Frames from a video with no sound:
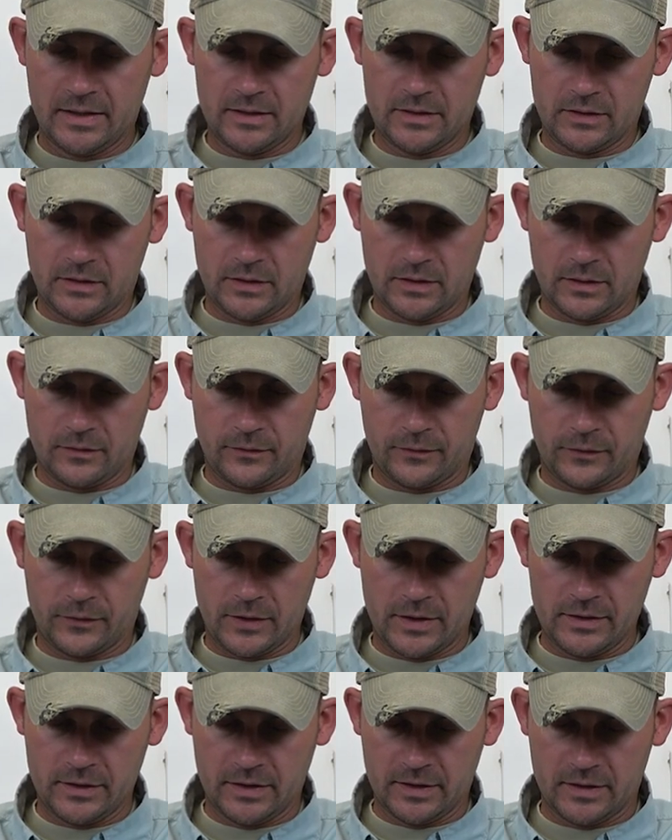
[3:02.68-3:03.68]
into the
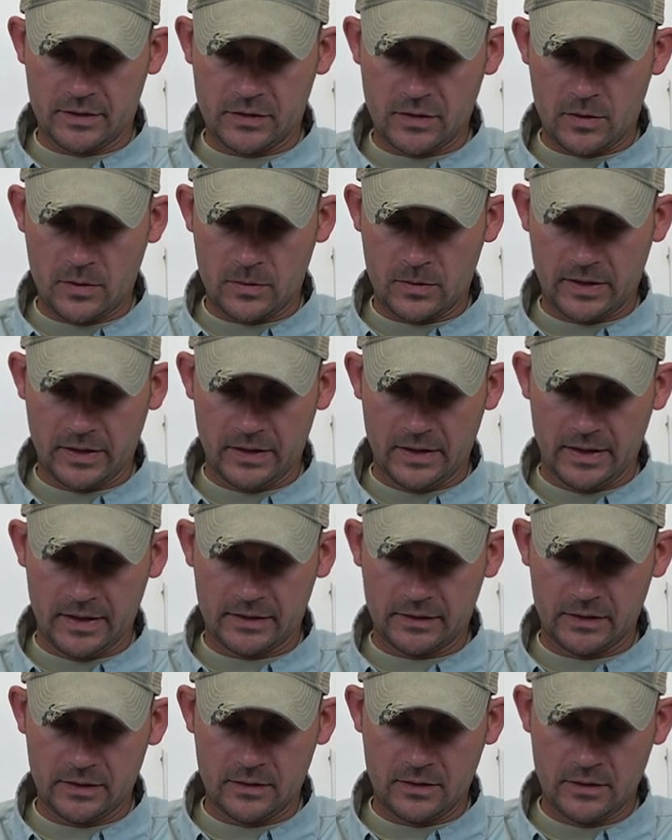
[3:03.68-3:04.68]
front. It's all
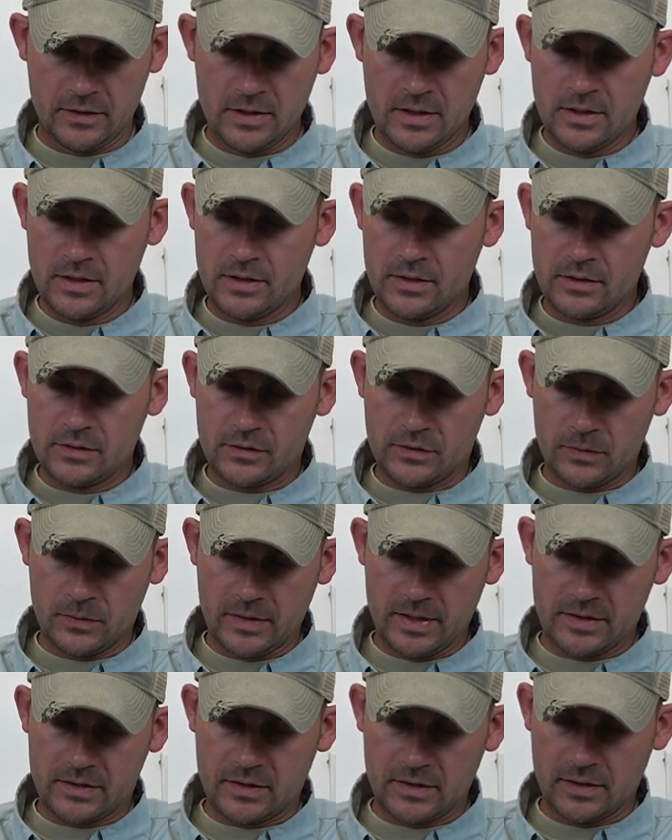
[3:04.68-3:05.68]
connected.
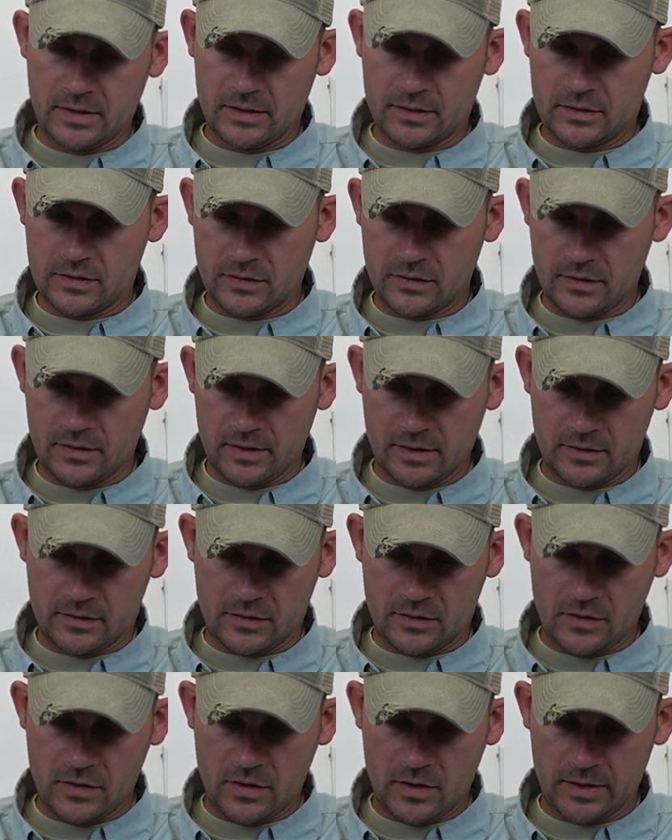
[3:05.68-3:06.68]
So
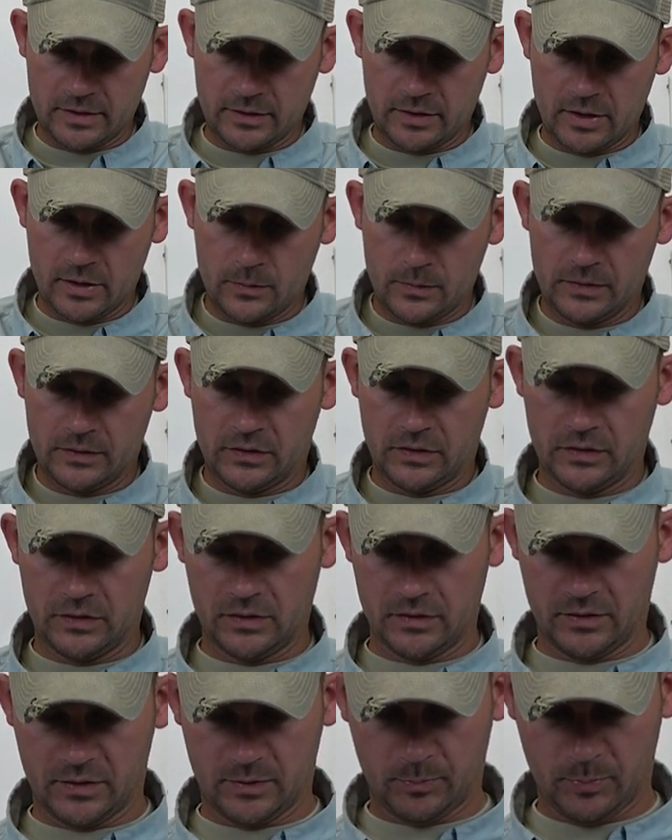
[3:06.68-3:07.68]
it's not going
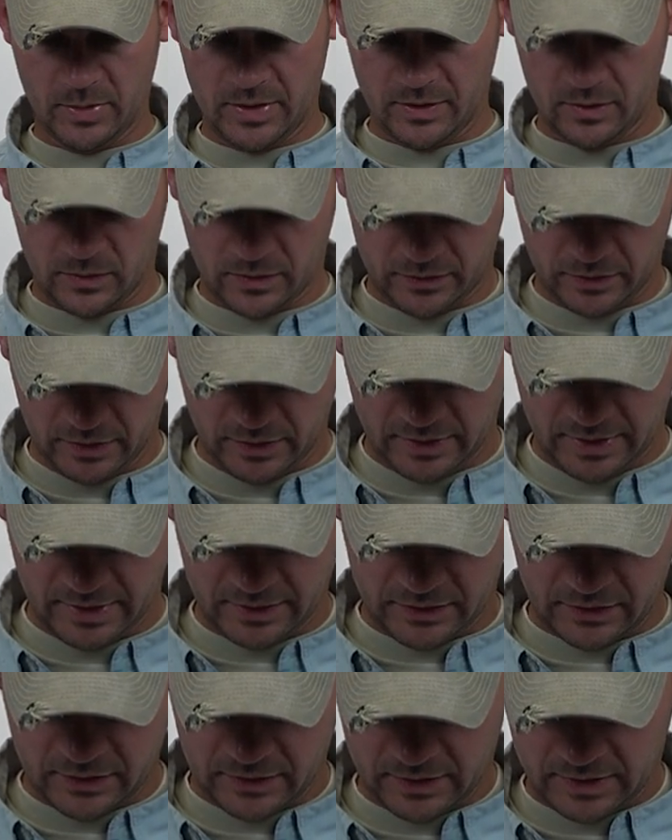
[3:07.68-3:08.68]
to spin on you, and
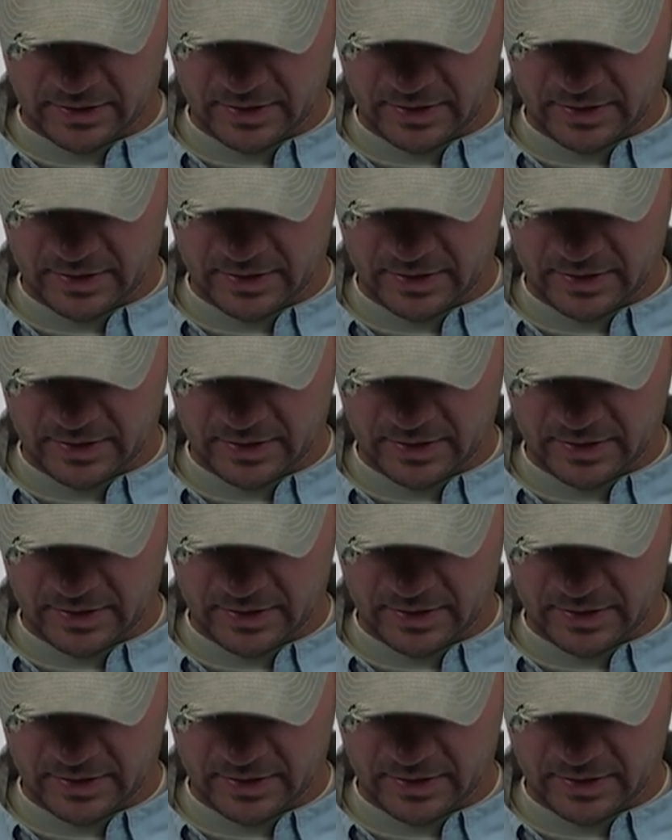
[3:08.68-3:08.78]
that's gonna